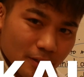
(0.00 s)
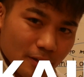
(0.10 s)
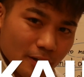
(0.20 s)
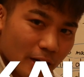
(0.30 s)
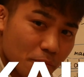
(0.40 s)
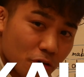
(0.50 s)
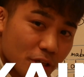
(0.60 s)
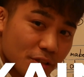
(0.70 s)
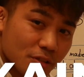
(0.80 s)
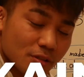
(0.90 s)

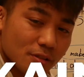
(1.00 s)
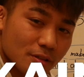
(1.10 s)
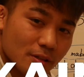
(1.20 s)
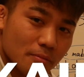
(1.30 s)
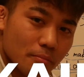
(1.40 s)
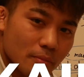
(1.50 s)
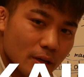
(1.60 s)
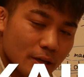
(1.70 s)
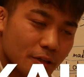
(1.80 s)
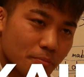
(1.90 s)
KAIMOKU
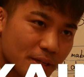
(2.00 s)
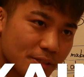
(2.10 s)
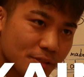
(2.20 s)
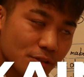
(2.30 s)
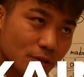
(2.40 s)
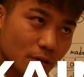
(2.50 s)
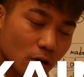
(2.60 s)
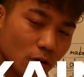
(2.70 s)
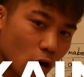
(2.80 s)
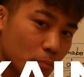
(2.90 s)
it means
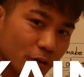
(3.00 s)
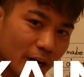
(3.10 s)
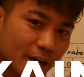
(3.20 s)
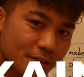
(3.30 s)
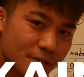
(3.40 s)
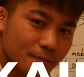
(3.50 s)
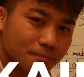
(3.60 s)
open eyes,